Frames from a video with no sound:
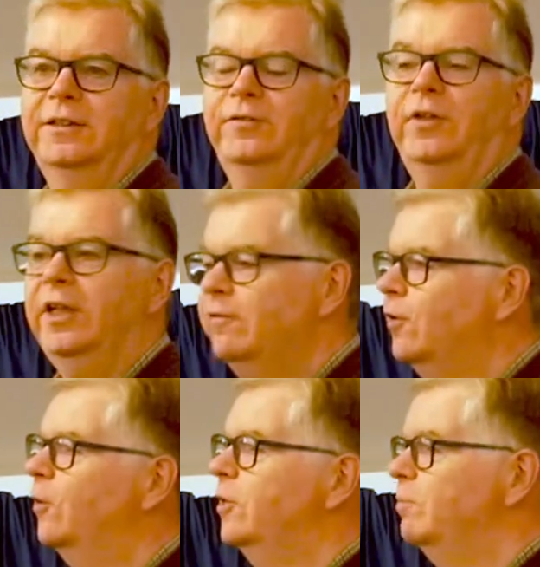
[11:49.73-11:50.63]
If you get
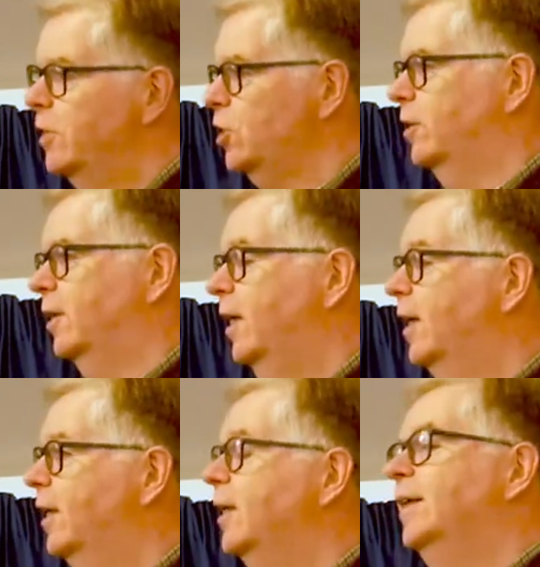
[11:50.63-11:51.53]
involved in mission,
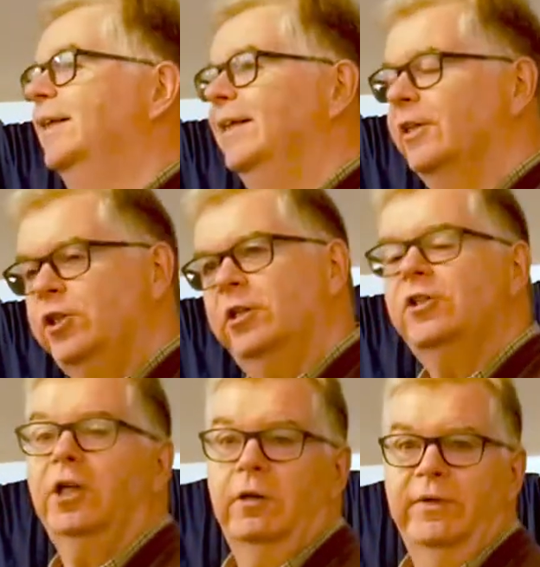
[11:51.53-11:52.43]
the
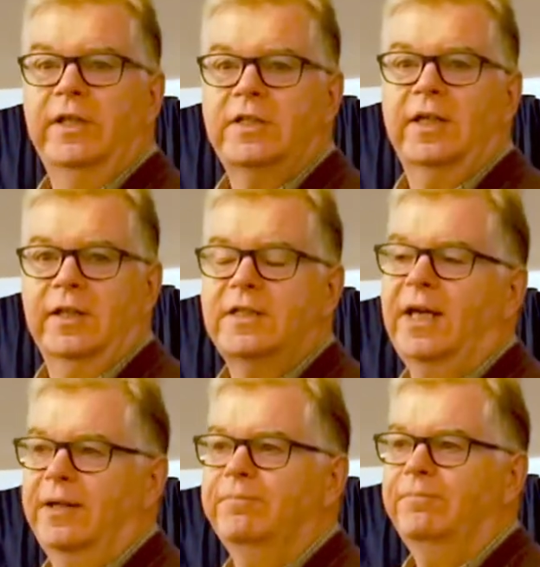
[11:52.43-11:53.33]
church can't really stay the
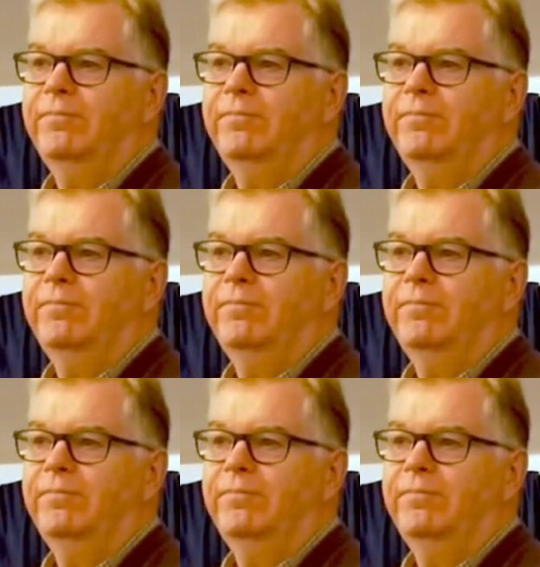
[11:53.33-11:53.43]
same.